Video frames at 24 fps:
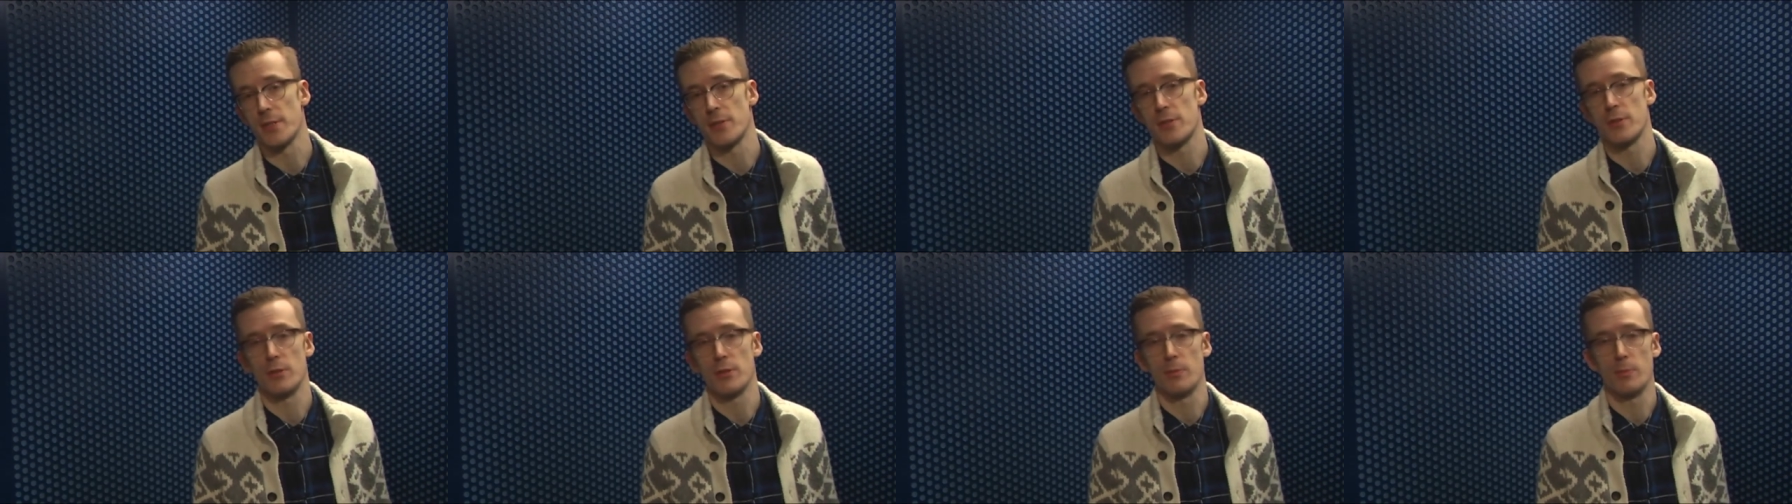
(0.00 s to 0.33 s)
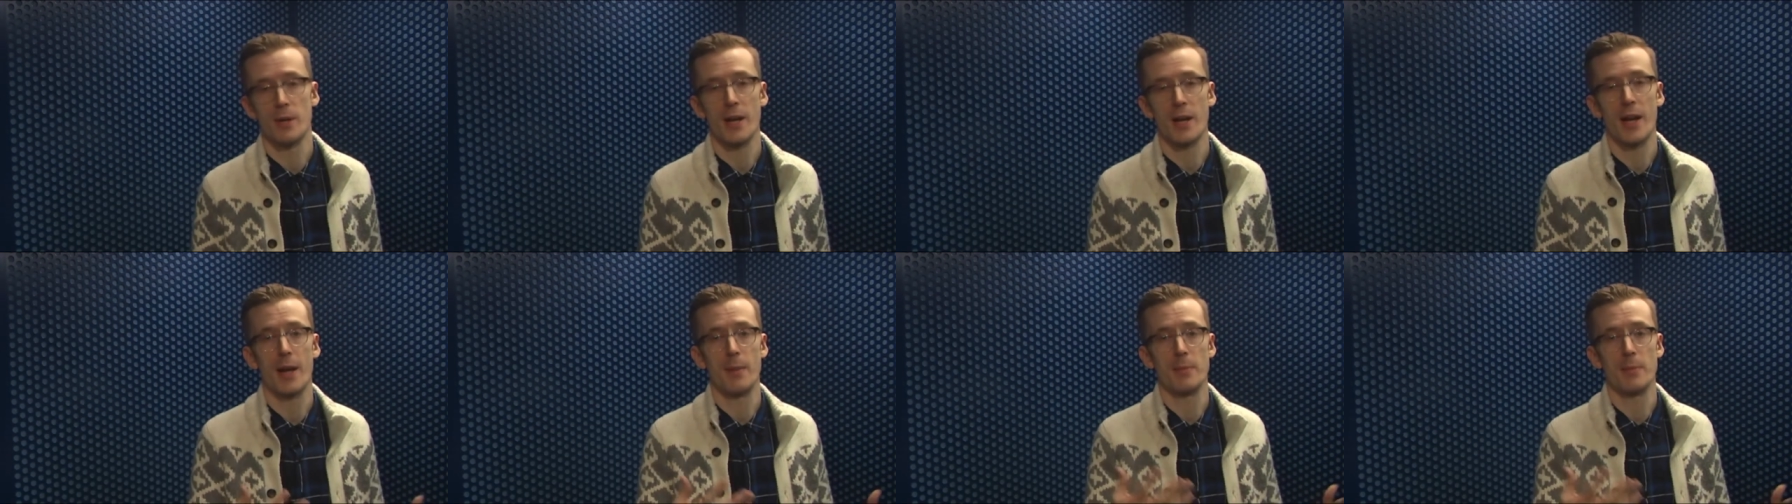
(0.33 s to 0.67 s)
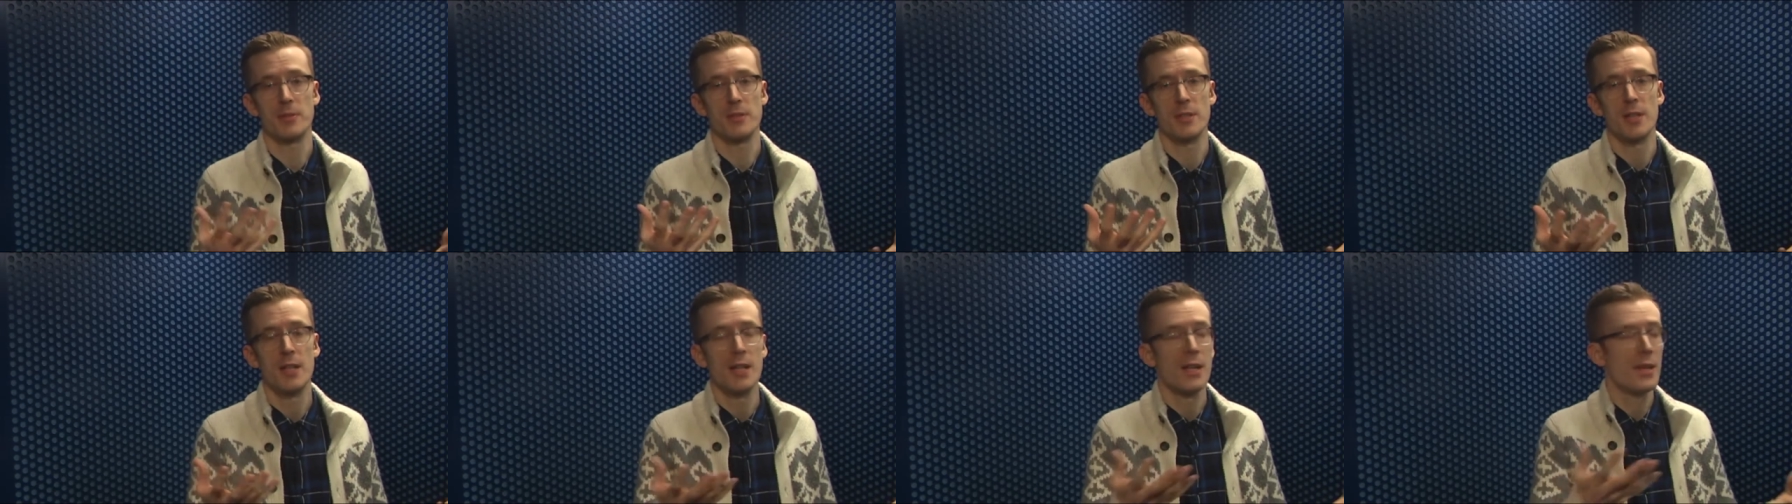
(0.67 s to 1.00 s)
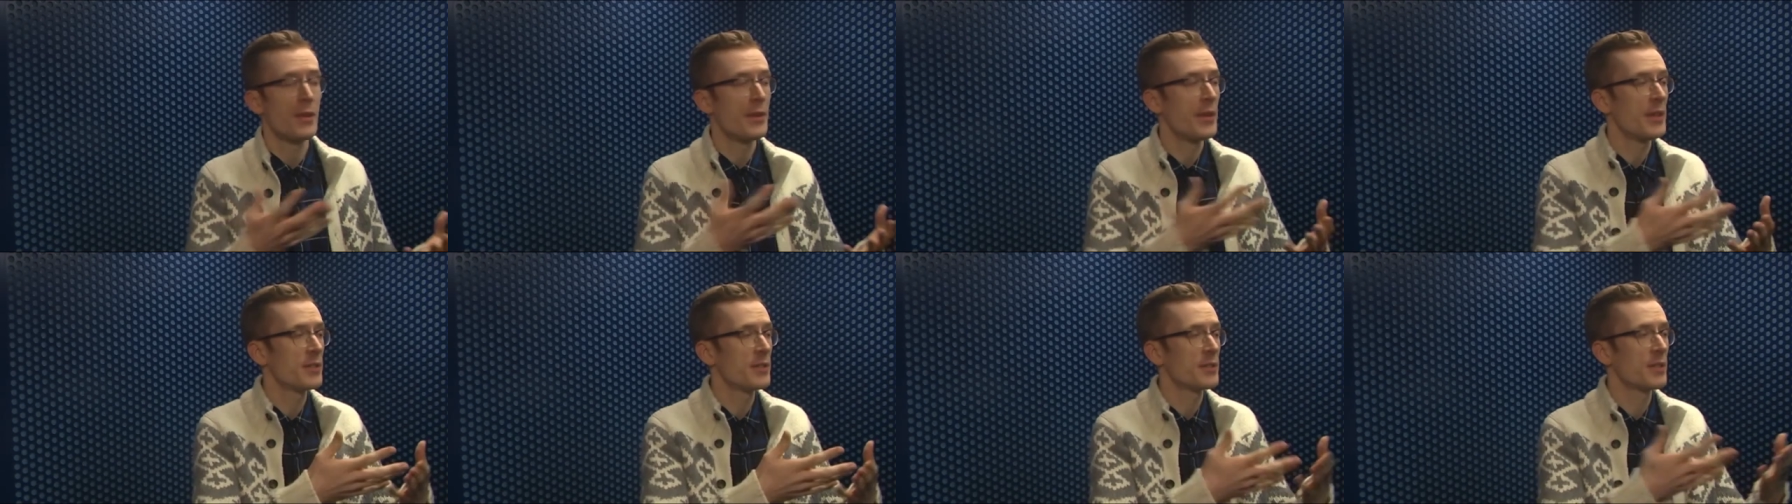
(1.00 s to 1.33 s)
so perhaps
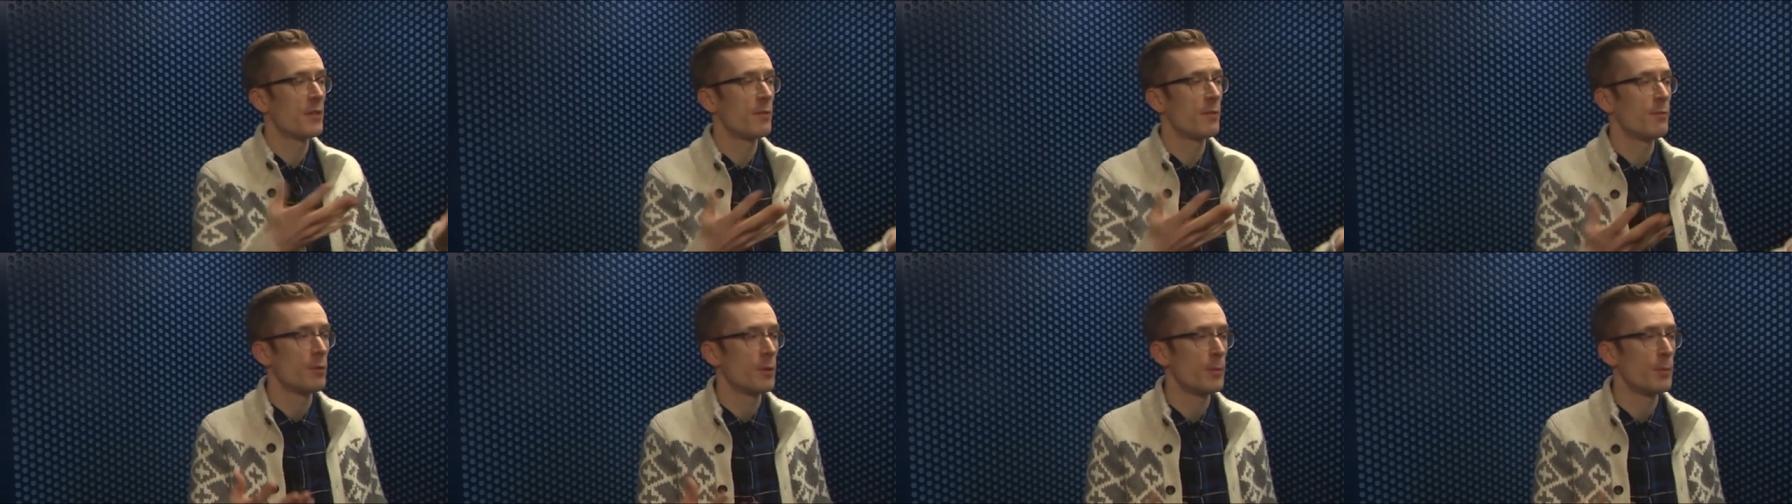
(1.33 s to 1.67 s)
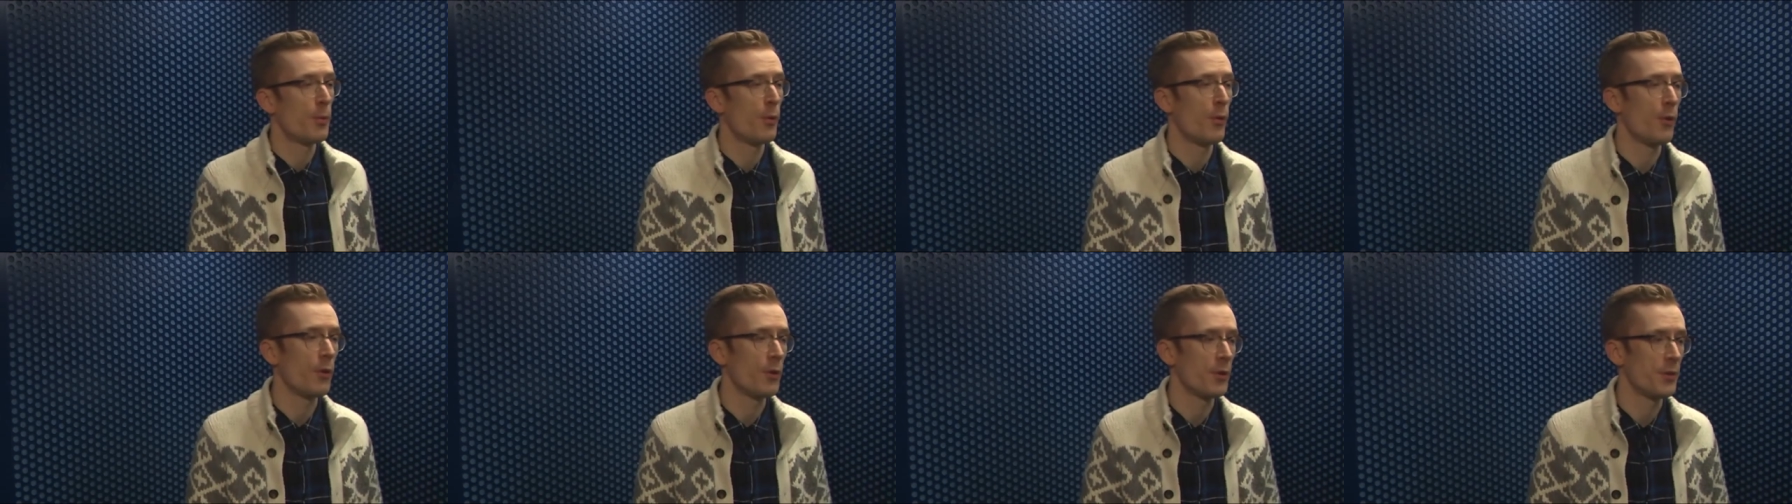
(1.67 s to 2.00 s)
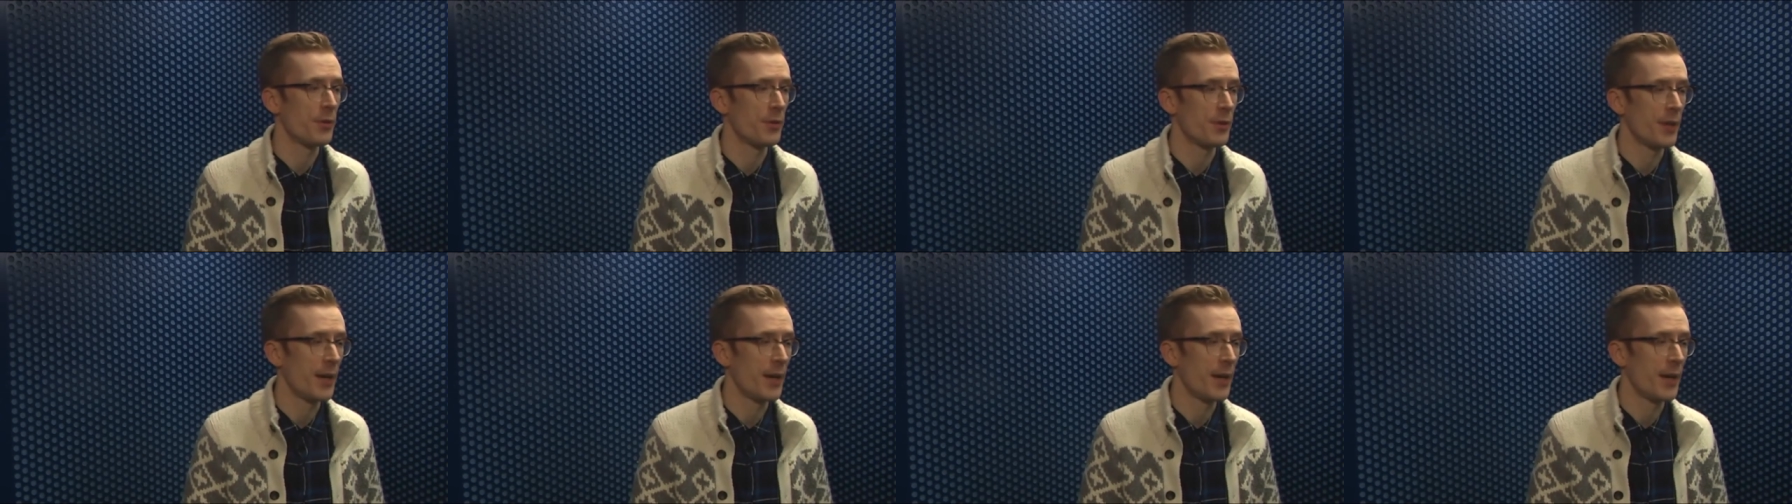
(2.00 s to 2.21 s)
this government report